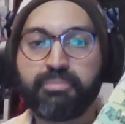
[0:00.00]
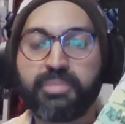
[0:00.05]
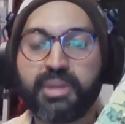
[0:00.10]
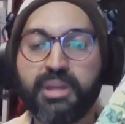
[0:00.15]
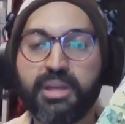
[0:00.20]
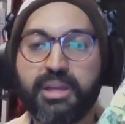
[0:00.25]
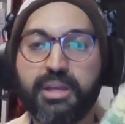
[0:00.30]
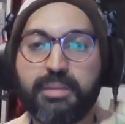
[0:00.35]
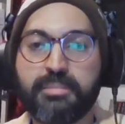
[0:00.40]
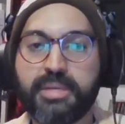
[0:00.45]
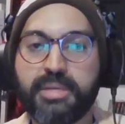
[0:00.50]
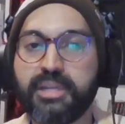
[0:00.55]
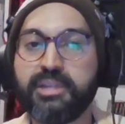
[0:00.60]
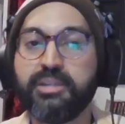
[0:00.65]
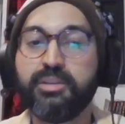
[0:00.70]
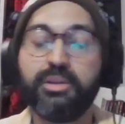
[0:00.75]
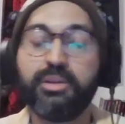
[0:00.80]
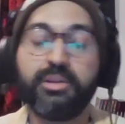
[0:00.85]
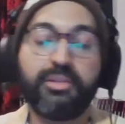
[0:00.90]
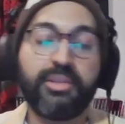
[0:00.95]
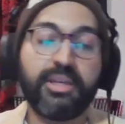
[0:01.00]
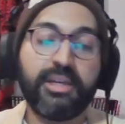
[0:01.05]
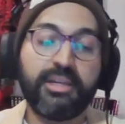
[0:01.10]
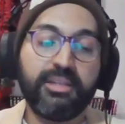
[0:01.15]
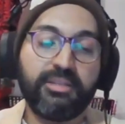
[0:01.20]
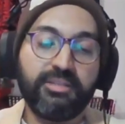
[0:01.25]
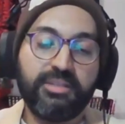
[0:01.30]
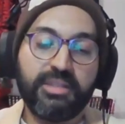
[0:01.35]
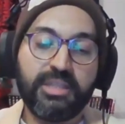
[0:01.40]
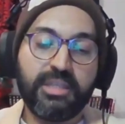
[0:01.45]
And a lot of that
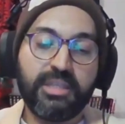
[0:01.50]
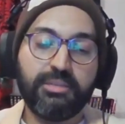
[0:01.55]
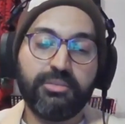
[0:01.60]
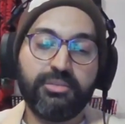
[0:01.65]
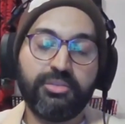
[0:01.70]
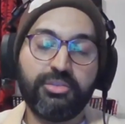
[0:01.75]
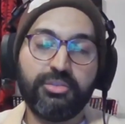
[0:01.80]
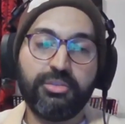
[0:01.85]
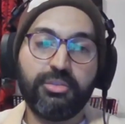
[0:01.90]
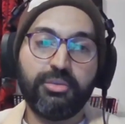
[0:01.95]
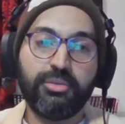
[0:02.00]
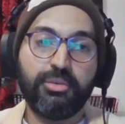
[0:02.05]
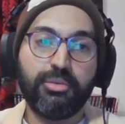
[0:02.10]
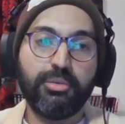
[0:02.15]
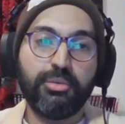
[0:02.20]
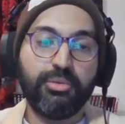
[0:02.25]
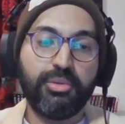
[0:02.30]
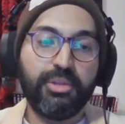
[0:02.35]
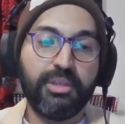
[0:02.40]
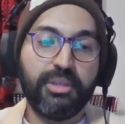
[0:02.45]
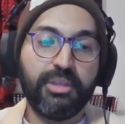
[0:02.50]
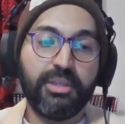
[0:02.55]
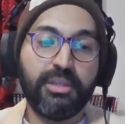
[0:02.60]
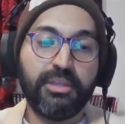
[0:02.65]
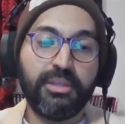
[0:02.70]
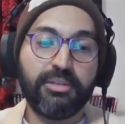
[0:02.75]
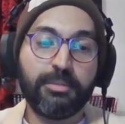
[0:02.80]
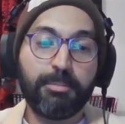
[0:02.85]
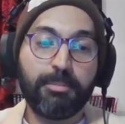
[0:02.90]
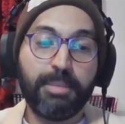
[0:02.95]
is down to
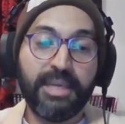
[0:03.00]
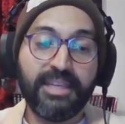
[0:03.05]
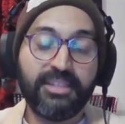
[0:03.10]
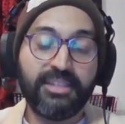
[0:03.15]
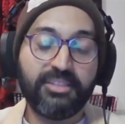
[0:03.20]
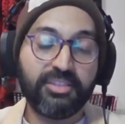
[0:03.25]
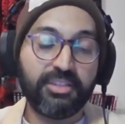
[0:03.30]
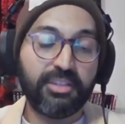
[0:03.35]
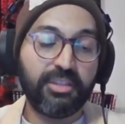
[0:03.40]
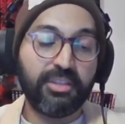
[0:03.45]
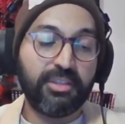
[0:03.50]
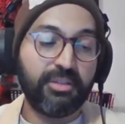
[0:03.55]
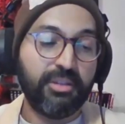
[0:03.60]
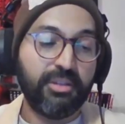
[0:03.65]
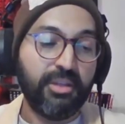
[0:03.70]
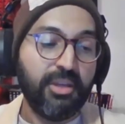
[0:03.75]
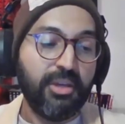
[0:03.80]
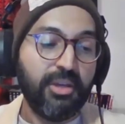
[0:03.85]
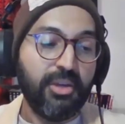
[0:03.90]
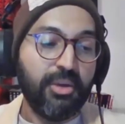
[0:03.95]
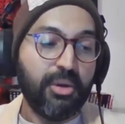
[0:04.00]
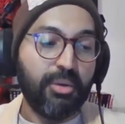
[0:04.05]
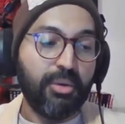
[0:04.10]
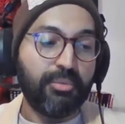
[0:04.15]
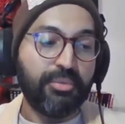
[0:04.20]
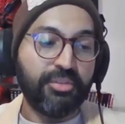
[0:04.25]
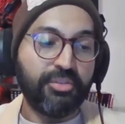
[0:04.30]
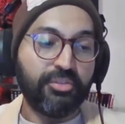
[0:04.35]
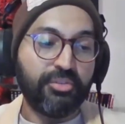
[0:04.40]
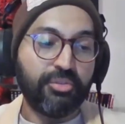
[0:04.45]
the pacing of
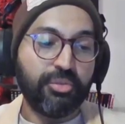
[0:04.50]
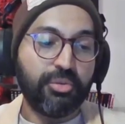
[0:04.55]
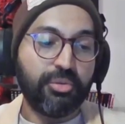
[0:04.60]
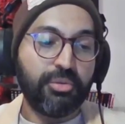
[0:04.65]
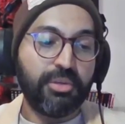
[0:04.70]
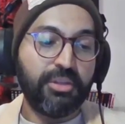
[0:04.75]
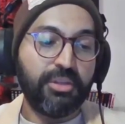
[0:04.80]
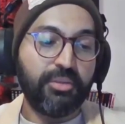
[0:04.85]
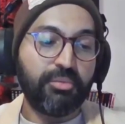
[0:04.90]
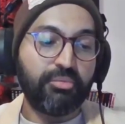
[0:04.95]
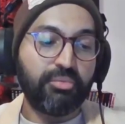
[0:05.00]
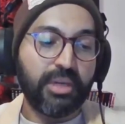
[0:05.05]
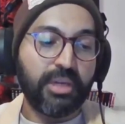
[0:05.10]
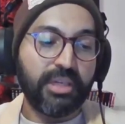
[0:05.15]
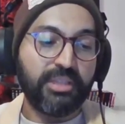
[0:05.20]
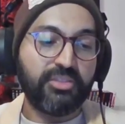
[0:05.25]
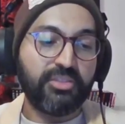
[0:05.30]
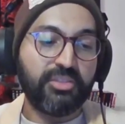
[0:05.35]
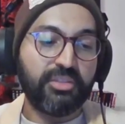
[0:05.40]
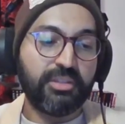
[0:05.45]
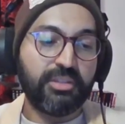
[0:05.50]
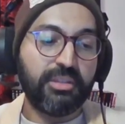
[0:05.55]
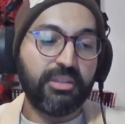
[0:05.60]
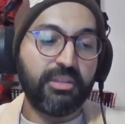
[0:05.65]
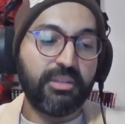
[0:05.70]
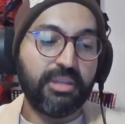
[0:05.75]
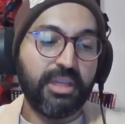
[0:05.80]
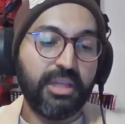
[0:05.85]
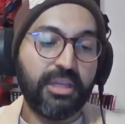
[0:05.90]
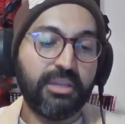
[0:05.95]
the story, the
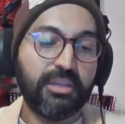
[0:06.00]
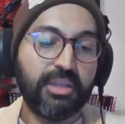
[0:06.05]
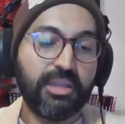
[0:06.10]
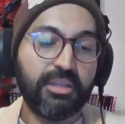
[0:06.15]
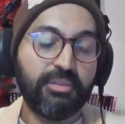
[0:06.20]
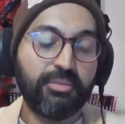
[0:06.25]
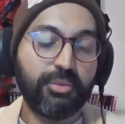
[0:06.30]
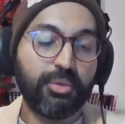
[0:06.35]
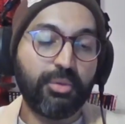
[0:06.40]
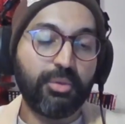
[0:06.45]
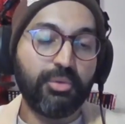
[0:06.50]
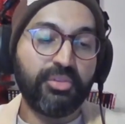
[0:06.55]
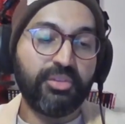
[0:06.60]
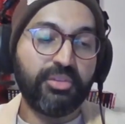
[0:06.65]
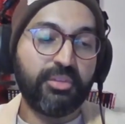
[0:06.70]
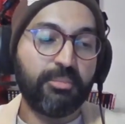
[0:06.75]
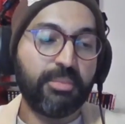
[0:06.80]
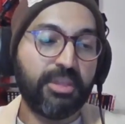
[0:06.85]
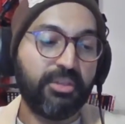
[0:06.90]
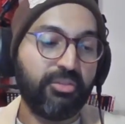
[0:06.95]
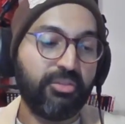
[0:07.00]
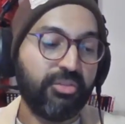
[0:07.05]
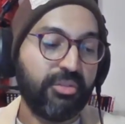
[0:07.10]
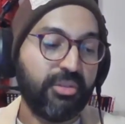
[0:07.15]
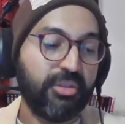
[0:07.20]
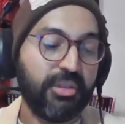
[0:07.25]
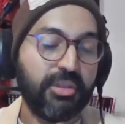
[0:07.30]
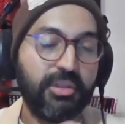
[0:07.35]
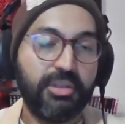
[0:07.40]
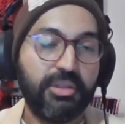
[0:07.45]
writing, and of course, as I mentioned
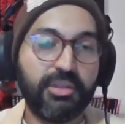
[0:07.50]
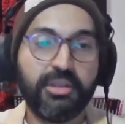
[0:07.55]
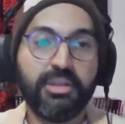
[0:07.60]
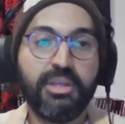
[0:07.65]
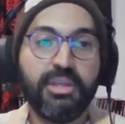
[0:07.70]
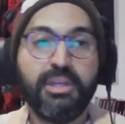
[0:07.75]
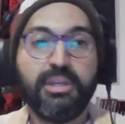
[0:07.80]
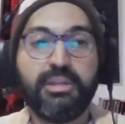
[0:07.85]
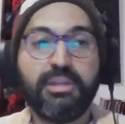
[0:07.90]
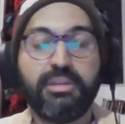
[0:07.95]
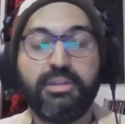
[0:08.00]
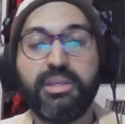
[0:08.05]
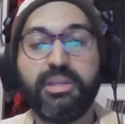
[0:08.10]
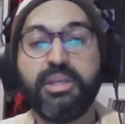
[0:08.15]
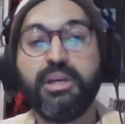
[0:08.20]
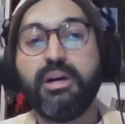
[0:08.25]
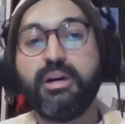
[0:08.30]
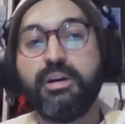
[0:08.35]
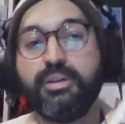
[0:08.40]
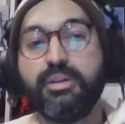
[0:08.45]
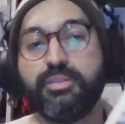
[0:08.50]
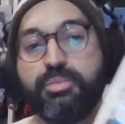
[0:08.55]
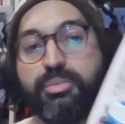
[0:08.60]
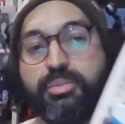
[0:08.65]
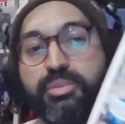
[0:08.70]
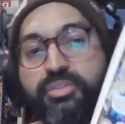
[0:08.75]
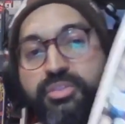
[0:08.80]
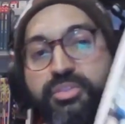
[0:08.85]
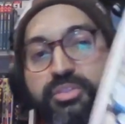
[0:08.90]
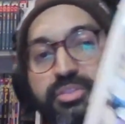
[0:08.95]
earlier, the art, which is